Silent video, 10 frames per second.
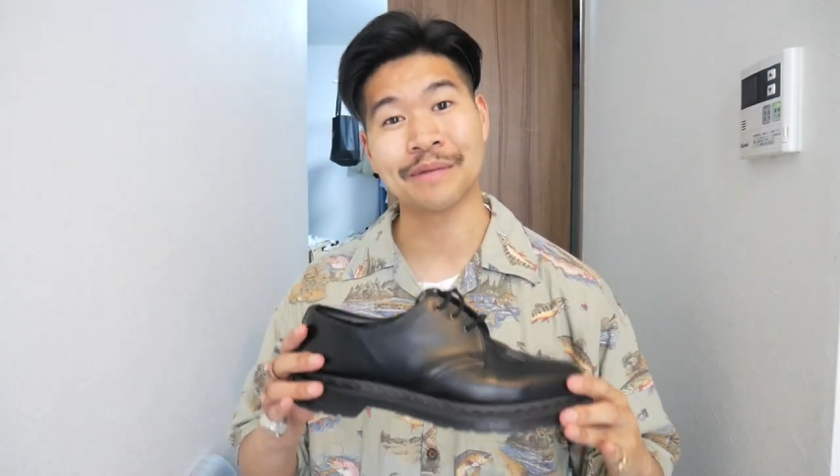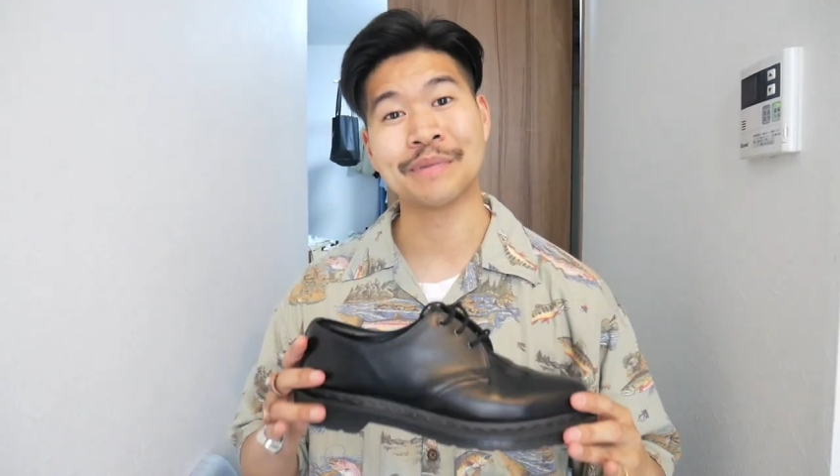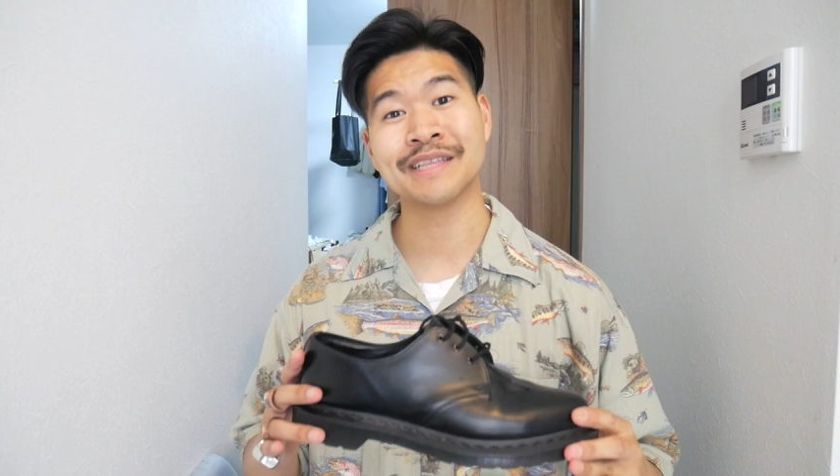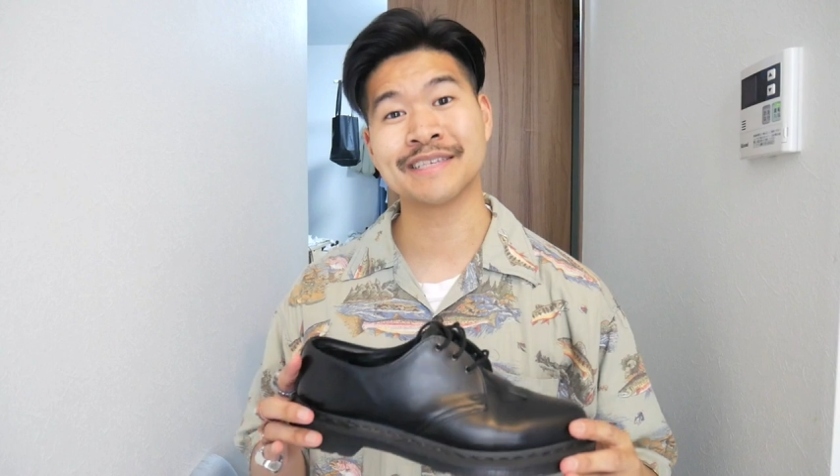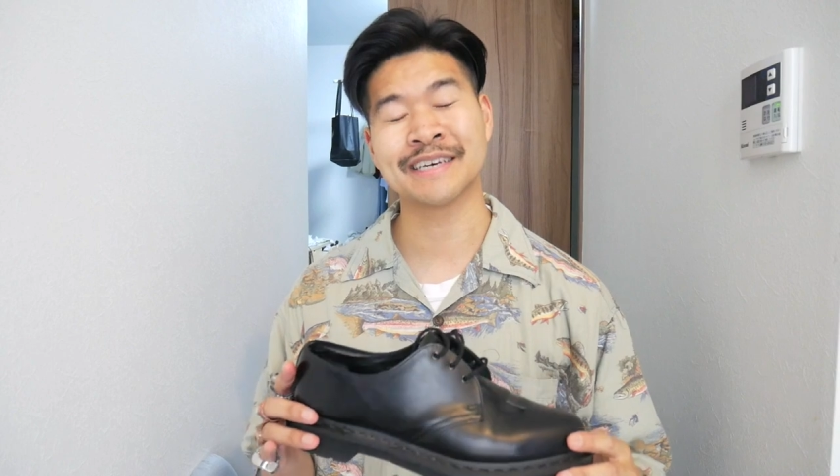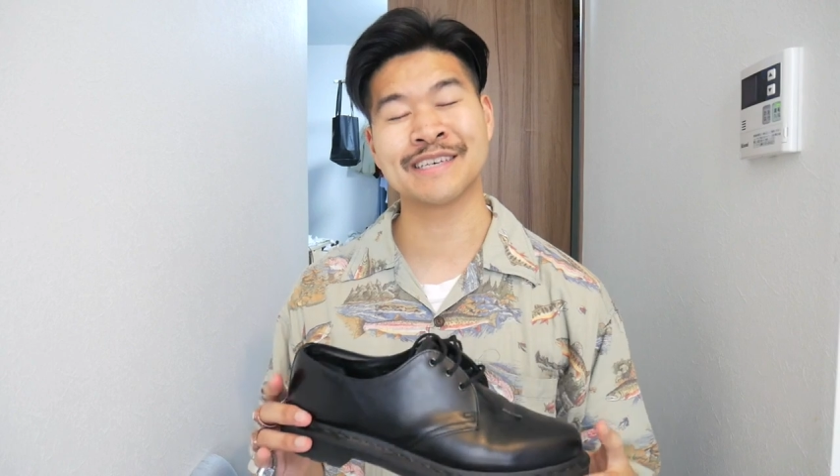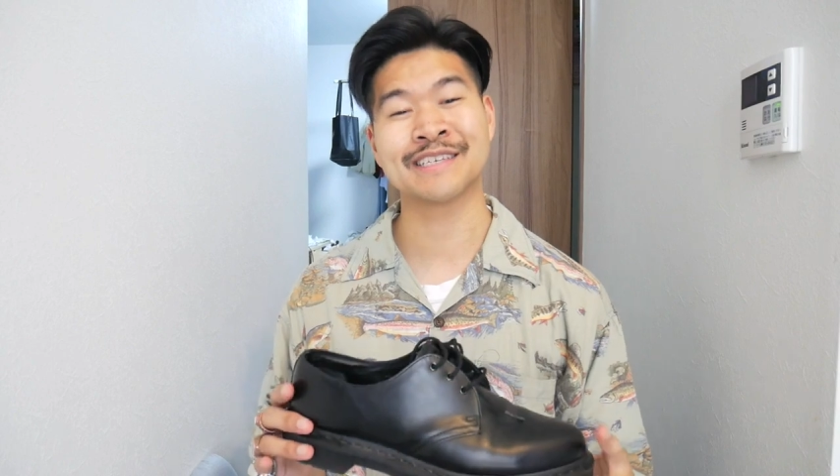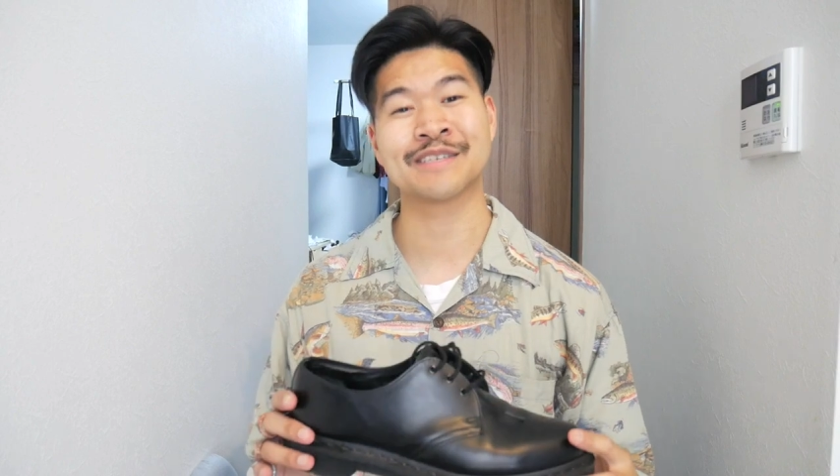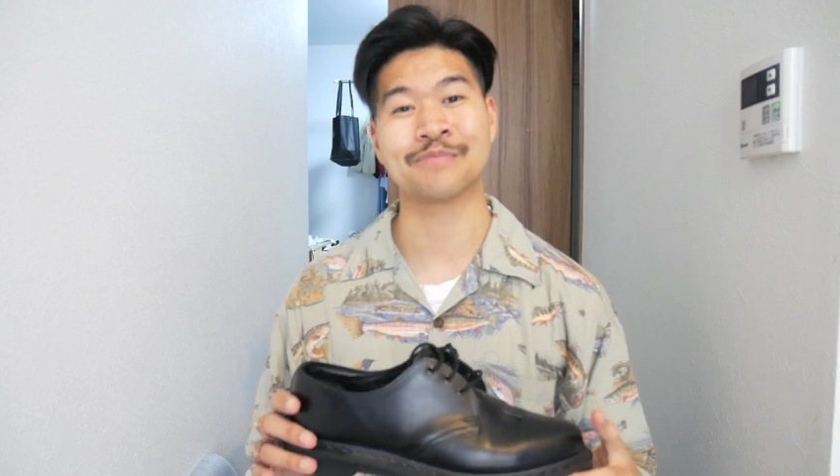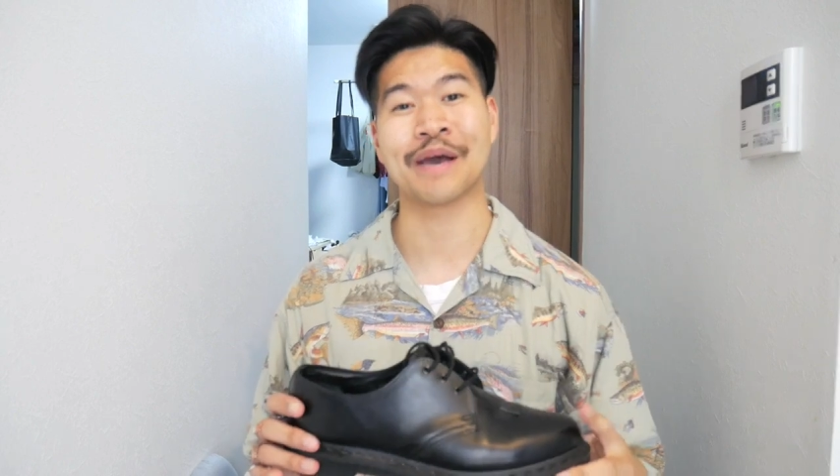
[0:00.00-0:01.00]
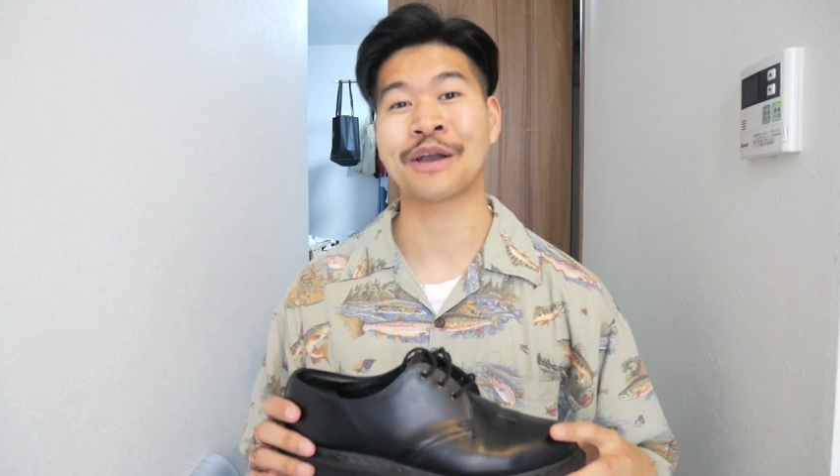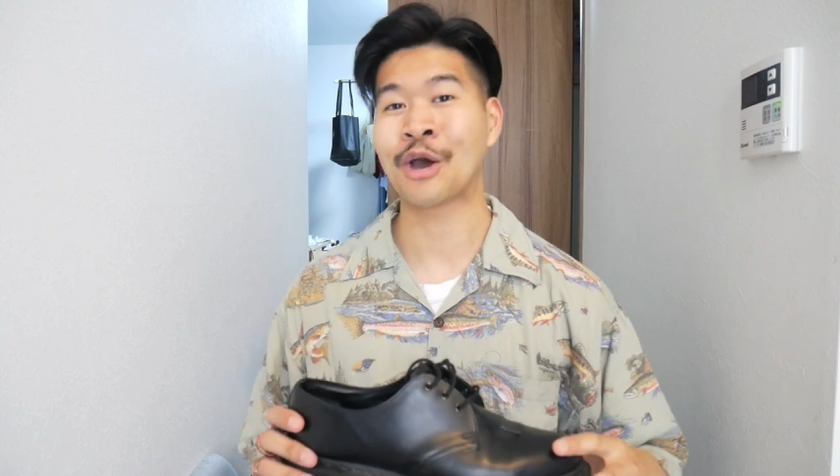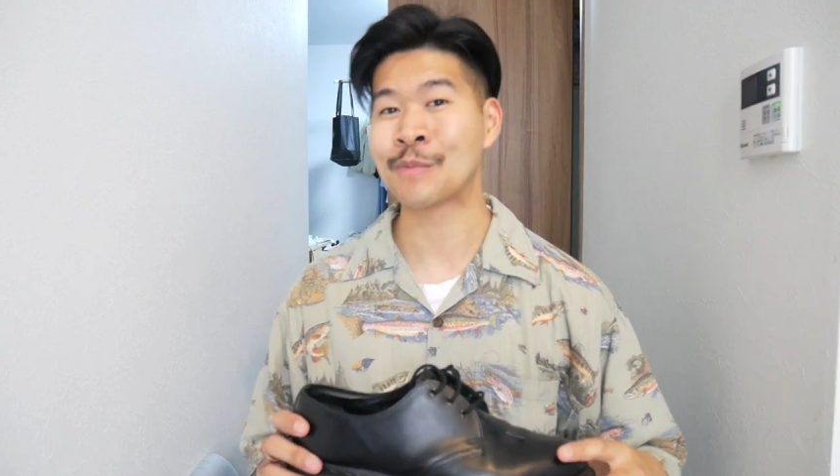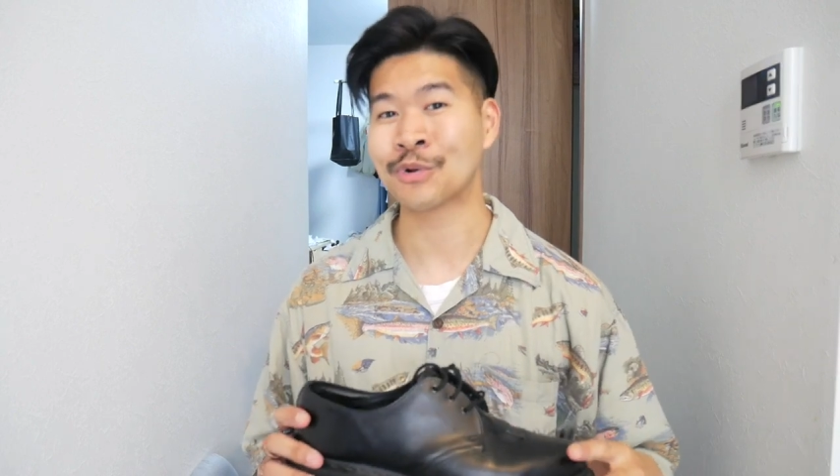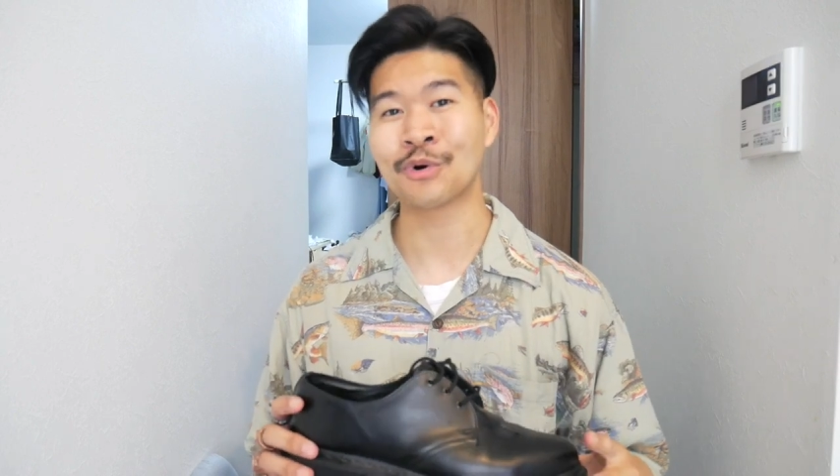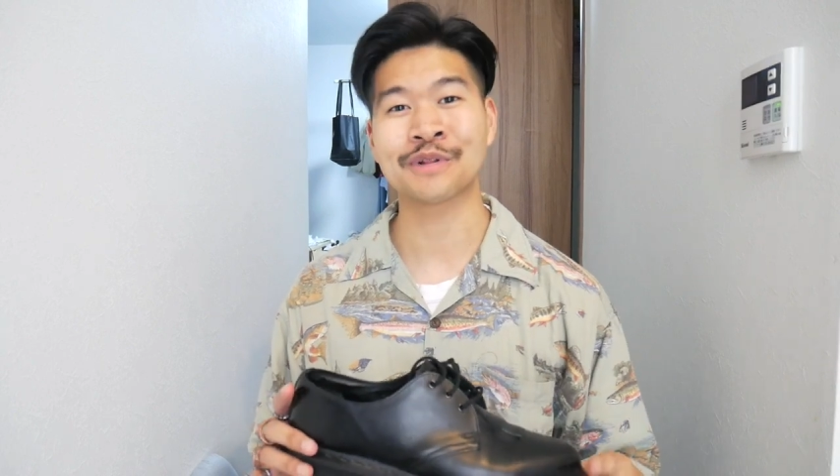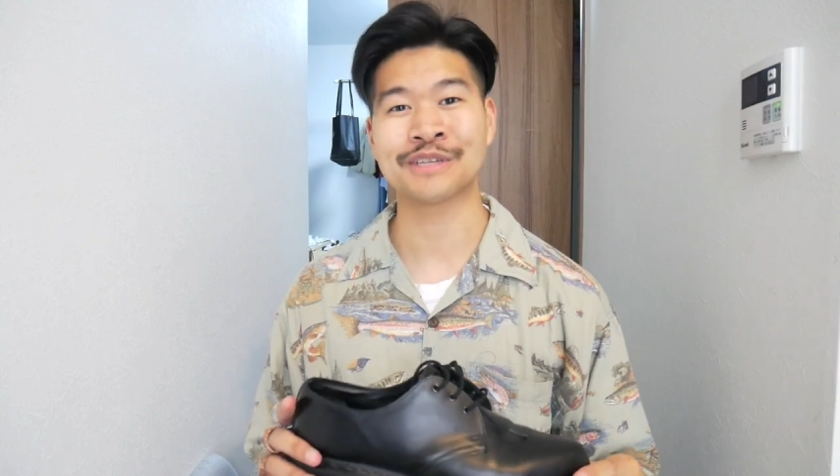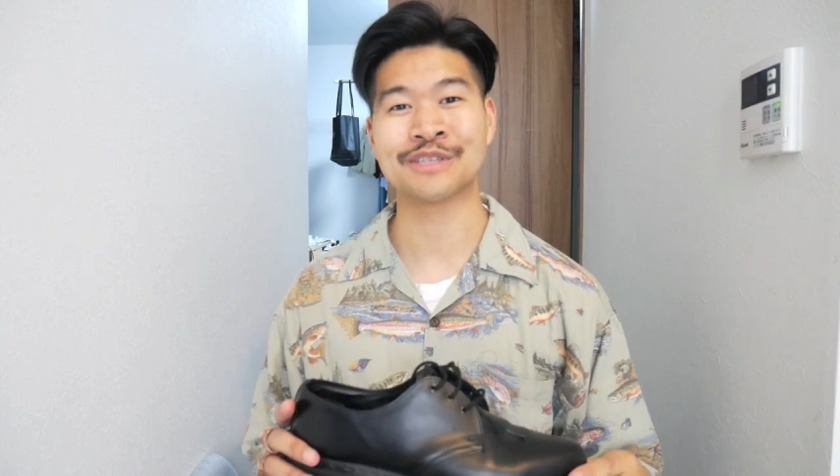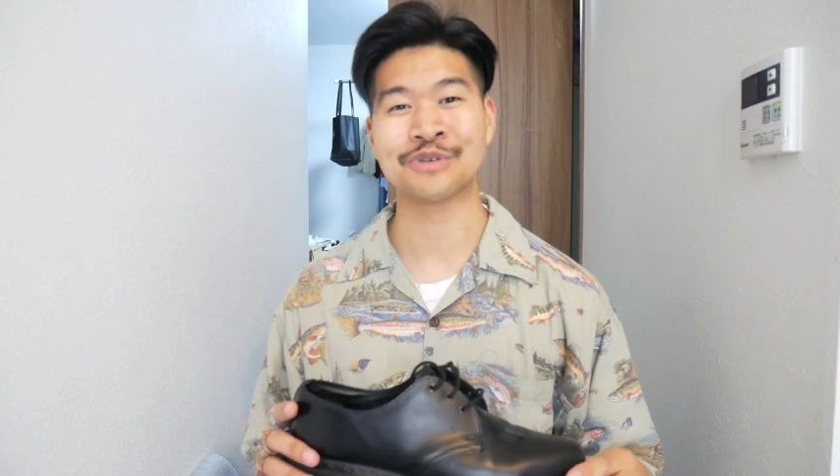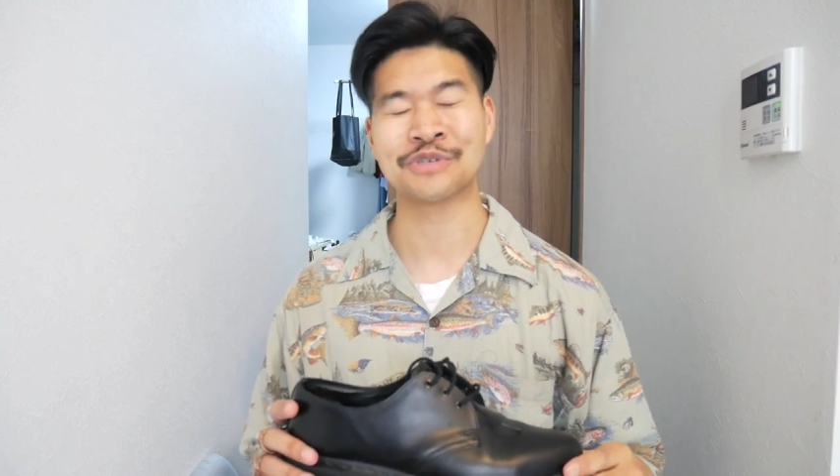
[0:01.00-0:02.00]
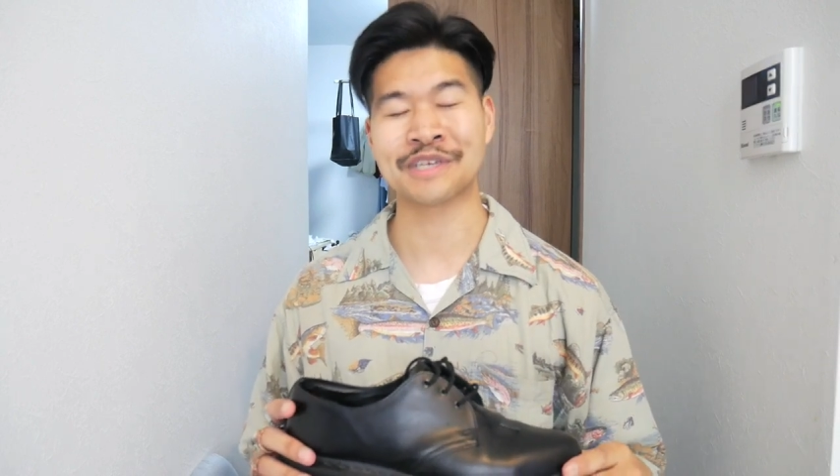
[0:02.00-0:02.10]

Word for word: Menzies back home in Auckland, New